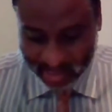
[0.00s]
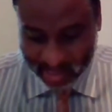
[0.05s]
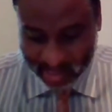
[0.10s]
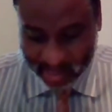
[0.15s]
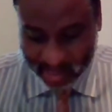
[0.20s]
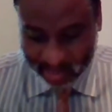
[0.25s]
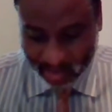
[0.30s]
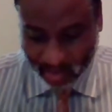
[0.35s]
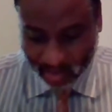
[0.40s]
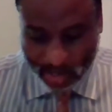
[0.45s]

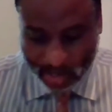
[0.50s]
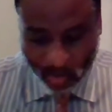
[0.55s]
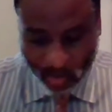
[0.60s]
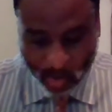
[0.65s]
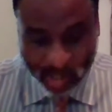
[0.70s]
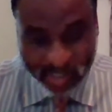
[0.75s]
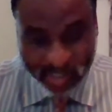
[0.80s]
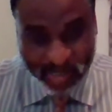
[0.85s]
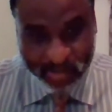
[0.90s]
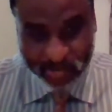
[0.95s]
So we are
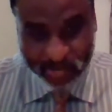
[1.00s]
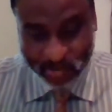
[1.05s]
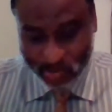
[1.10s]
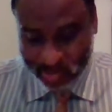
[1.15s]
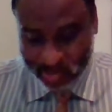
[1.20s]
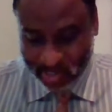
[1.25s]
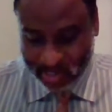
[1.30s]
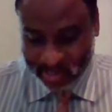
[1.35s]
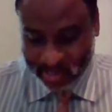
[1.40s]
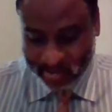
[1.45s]
working through
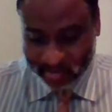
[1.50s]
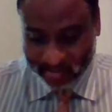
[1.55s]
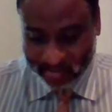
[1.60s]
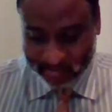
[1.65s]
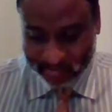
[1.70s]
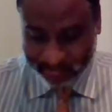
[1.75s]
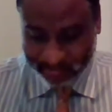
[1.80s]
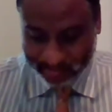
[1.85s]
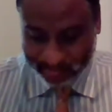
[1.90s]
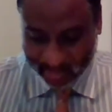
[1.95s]
the
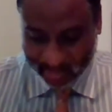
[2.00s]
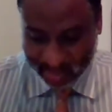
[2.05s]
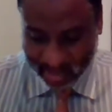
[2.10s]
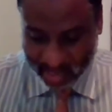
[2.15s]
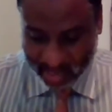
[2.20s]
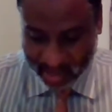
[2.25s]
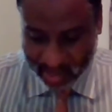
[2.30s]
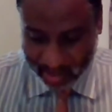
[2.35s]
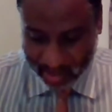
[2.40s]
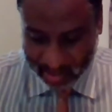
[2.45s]

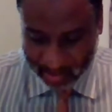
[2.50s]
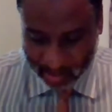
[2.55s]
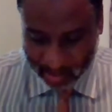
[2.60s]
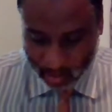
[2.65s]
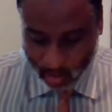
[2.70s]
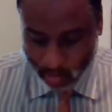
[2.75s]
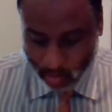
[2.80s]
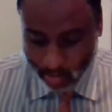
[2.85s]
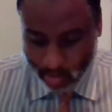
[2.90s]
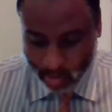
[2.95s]

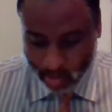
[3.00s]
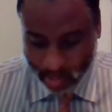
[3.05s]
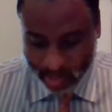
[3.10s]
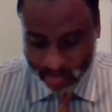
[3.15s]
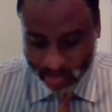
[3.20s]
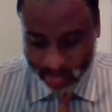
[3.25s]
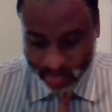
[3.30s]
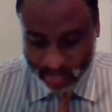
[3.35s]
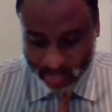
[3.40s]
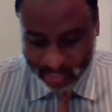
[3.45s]
Global
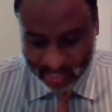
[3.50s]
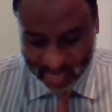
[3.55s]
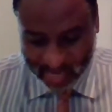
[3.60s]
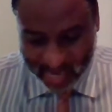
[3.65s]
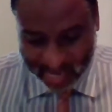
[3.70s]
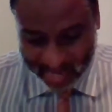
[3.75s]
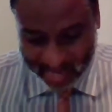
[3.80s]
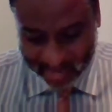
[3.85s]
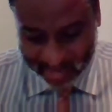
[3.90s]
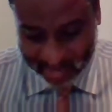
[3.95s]
Hydromet
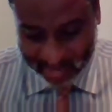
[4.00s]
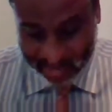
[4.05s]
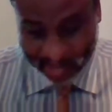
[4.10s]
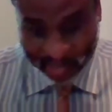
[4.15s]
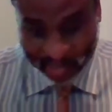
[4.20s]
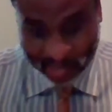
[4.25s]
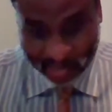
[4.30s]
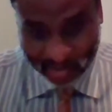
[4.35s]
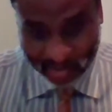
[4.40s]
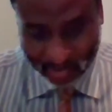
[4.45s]
Alliance
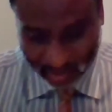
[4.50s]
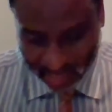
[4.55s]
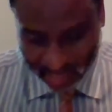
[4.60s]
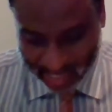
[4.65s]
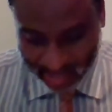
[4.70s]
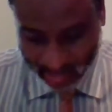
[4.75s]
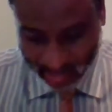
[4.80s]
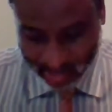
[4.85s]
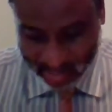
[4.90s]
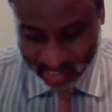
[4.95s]

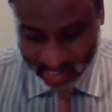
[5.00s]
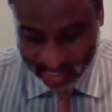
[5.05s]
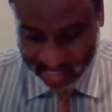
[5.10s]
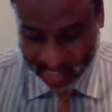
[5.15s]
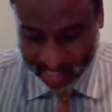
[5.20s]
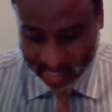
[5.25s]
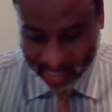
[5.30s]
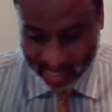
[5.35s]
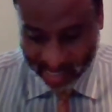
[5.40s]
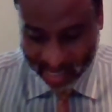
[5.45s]
together with other
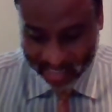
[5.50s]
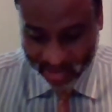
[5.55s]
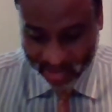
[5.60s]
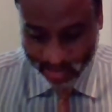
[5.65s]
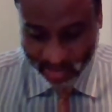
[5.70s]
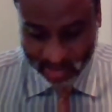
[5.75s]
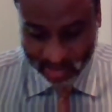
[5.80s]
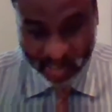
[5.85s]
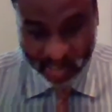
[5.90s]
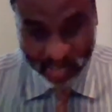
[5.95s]
alliance
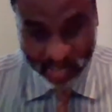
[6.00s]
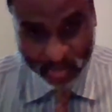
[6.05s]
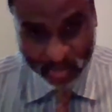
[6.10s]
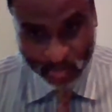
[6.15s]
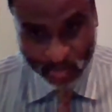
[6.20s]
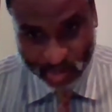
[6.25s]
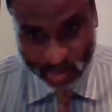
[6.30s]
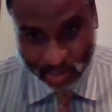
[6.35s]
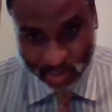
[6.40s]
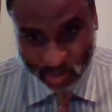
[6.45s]
partners to
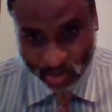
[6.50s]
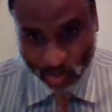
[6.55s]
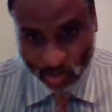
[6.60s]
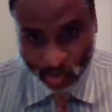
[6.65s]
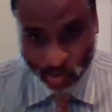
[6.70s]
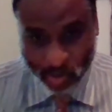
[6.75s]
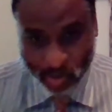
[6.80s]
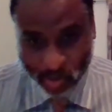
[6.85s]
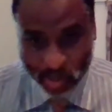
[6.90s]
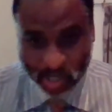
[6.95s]
make
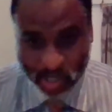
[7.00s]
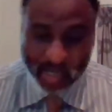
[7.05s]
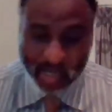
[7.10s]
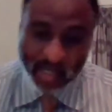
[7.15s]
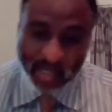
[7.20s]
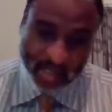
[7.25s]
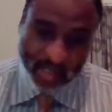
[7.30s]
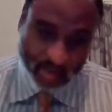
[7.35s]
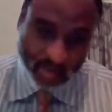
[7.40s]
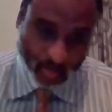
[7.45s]
sure
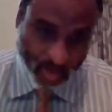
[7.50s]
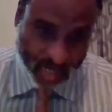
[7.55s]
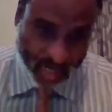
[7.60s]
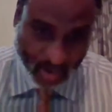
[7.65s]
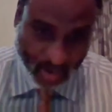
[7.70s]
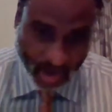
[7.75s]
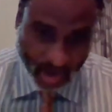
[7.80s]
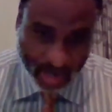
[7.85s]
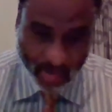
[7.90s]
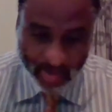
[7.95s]
that we
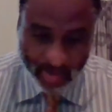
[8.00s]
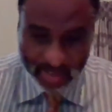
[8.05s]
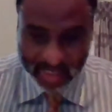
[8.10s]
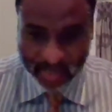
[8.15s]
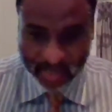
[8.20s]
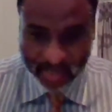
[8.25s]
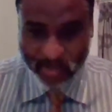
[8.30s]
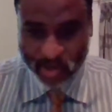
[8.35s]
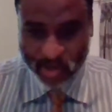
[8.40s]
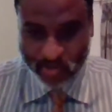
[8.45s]
work with
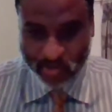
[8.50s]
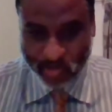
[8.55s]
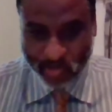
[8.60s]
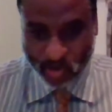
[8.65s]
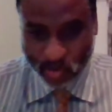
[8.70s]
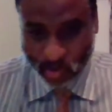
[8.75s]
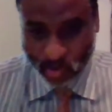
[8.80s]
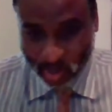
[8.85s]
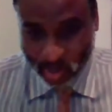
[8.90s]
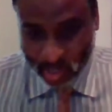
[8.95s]

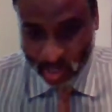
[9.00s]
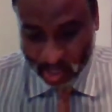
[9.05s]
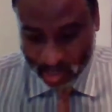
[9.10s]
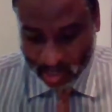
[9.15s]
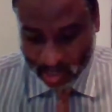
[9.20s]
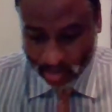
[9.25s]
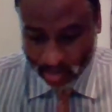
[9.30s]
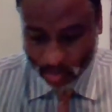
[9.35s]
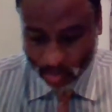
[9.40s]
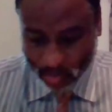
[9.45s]
WMO
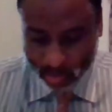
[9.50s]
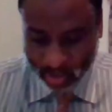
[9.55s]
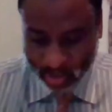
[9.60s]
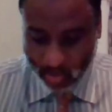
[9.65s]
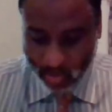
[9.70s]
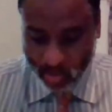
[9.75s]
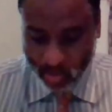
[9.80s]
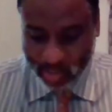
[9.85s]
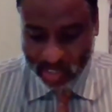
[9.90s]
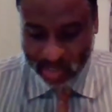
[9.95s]
to
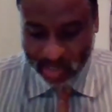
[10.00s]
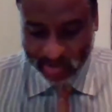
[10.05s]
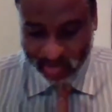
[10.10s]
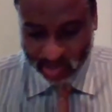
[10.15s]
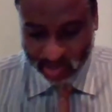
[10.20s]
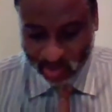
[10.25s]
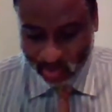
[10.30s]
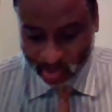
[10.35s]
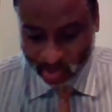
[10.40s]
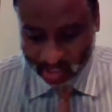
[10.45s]
support
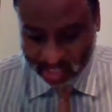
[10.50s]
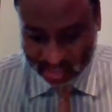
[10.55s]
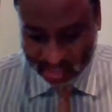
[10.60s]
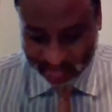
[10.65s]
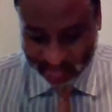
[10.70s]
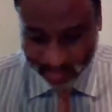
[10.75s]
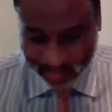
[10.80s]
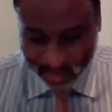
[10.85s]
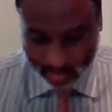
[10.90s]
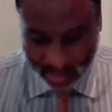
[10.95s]
countries to achieve
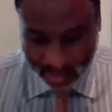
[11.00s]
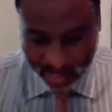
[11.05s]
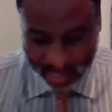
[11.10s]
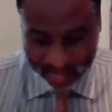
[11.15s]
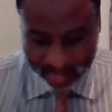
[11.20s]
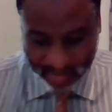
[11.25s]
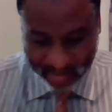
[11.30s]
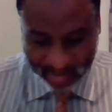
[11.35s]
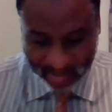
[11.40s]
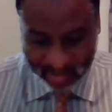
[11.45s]

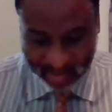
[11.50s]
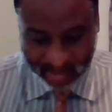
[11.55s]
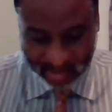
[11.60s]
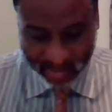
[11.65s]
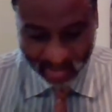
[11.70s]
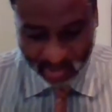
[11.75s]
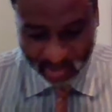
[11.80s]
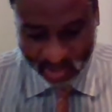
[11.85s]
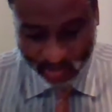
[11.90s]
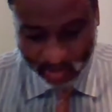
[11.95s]
compliance,
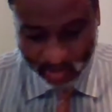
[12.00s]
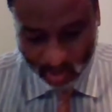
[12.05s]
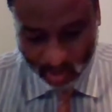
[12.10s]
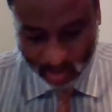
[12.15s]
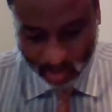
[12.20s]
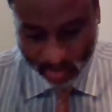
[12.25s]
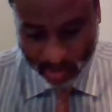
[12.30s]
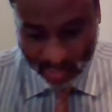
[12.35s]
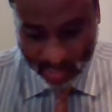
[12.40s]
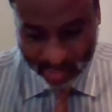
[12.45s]
GBON
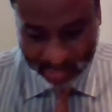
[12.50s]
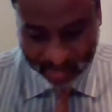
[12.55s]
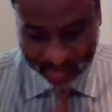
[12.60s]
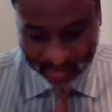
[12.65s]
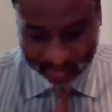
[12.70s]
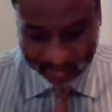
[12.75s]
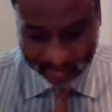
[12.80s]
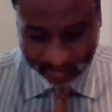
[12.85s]
compliance.